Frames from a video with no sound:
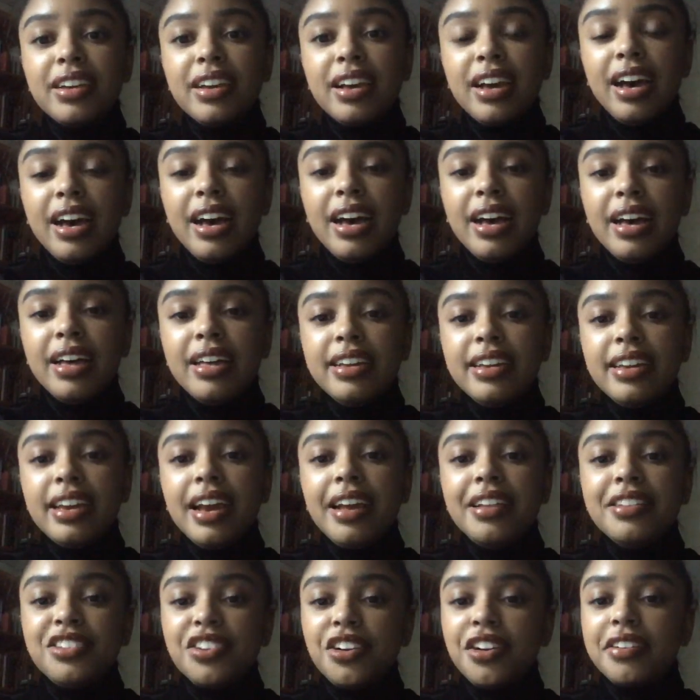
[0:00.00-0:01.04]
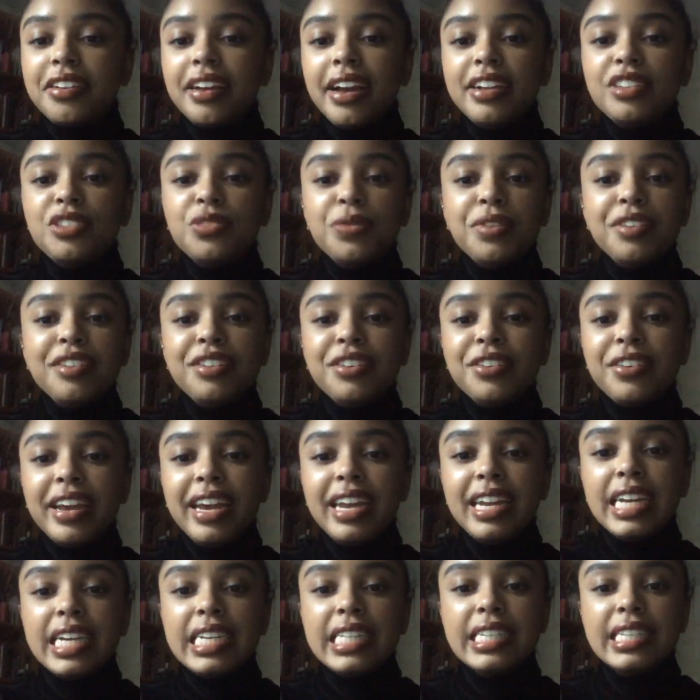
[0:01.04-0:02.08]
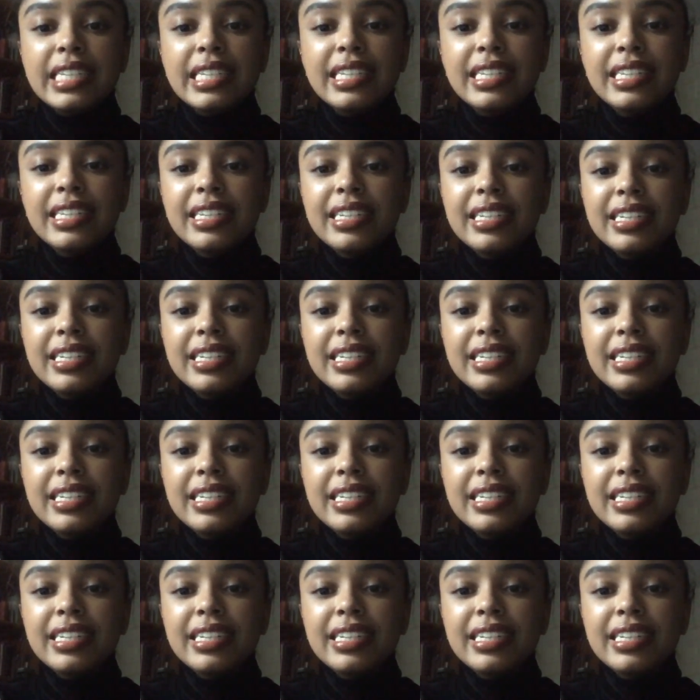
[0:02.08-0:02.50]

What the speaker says: Yeah, Dark Knight's one of the greatest.